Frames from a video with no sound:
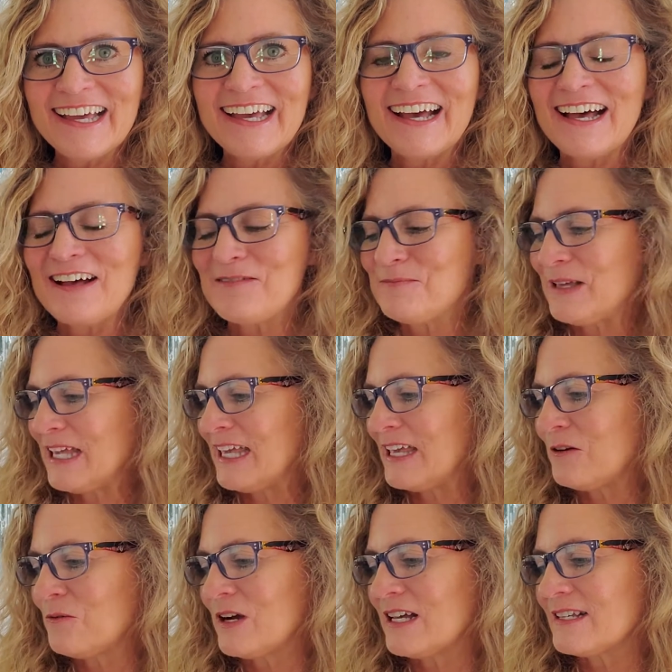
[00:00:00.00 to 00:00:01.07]
Um, he
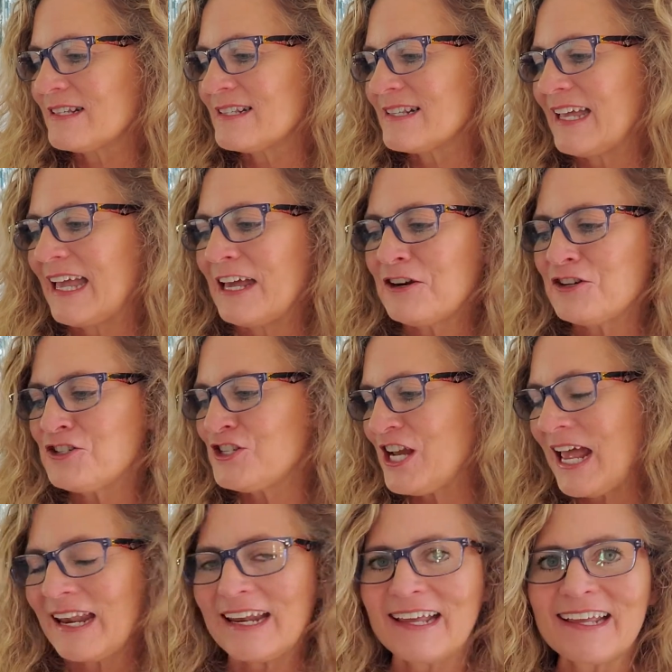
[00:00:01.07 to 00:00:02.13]
was
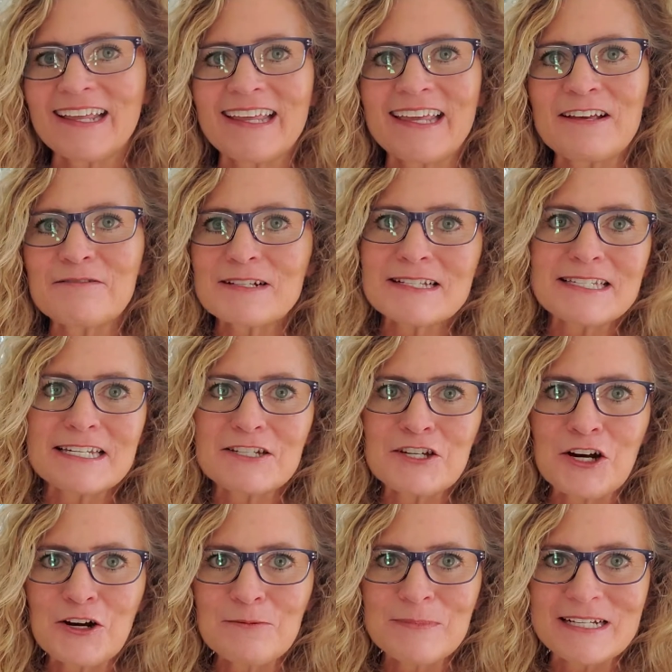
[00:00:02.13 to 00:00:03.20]
energetic. He was
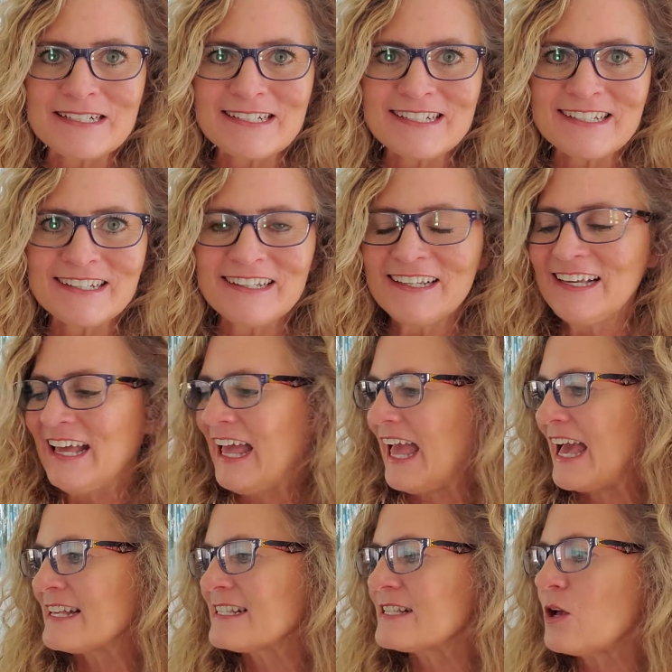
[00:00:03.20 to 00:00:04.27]
determined.
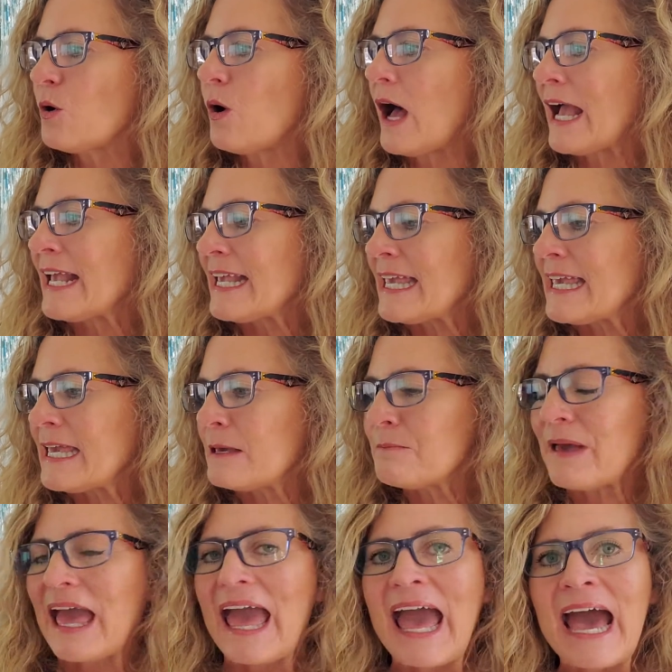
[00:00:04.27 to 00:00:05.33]
And so I keep
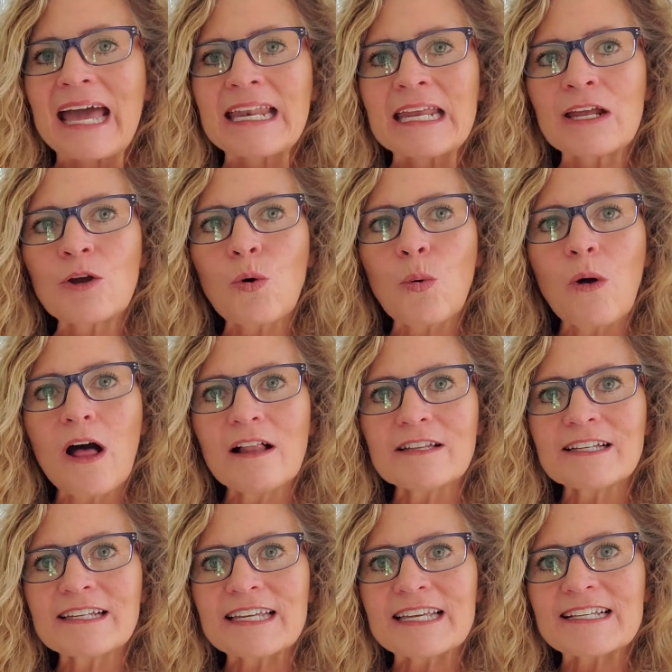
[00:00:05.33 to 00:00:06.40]
adding
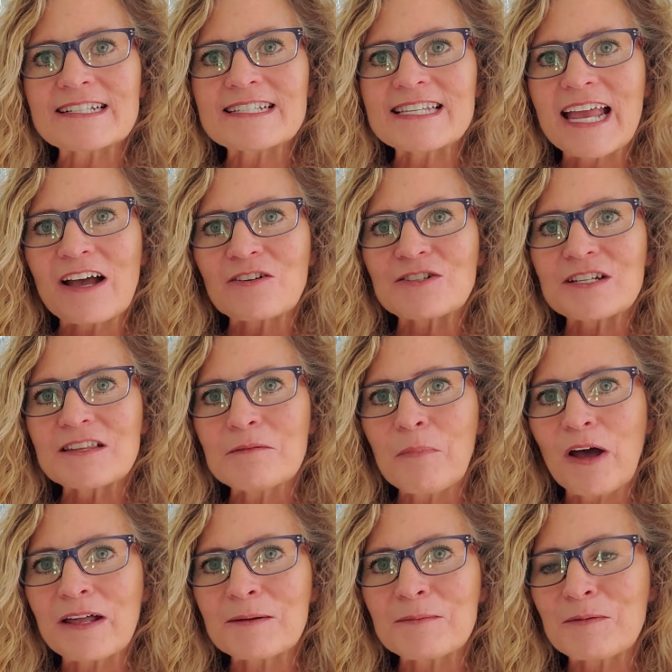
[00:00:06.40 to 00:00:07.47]
qualities down to the
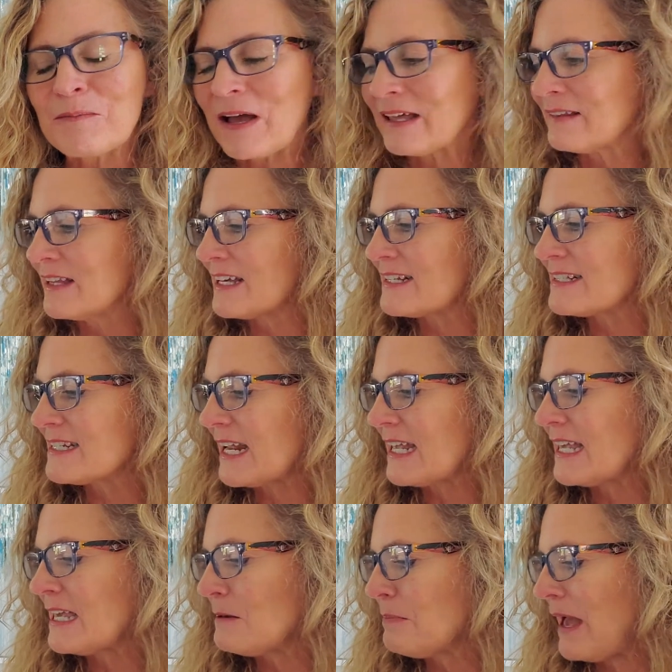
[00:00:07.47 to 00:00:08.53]
bottom of my list. I
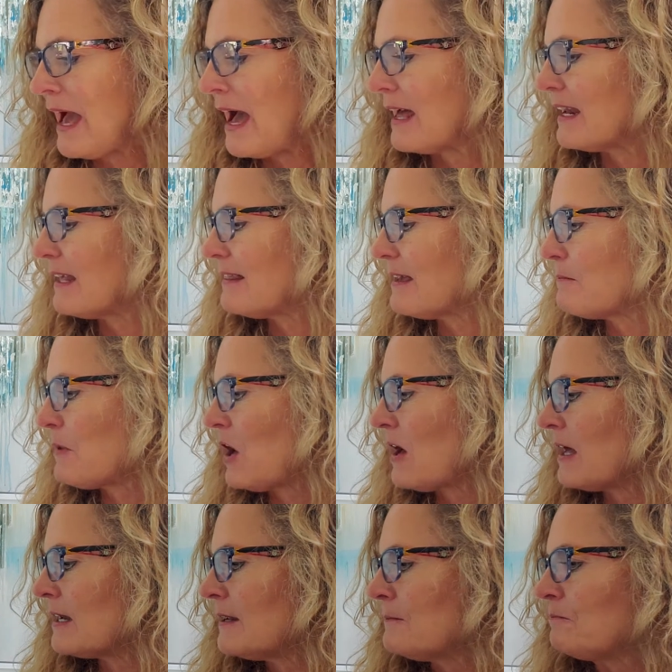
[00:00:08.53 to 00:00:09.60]
keep adding them
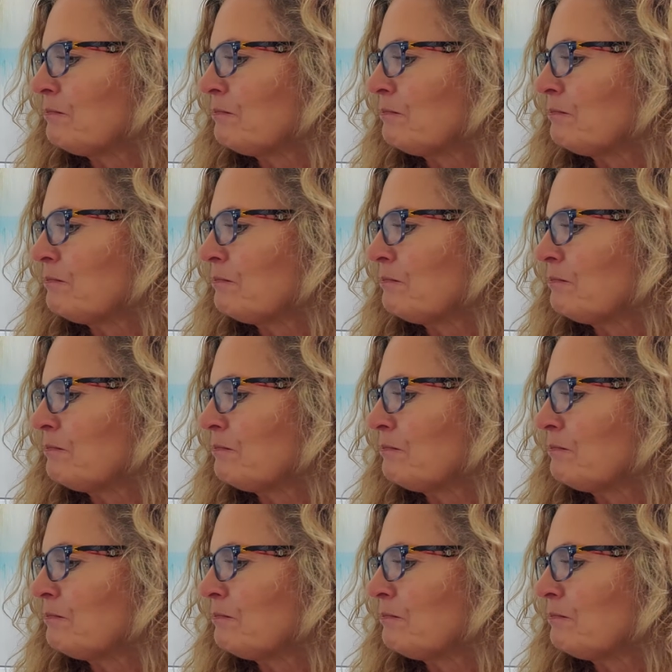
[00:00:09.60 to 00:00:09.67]
on.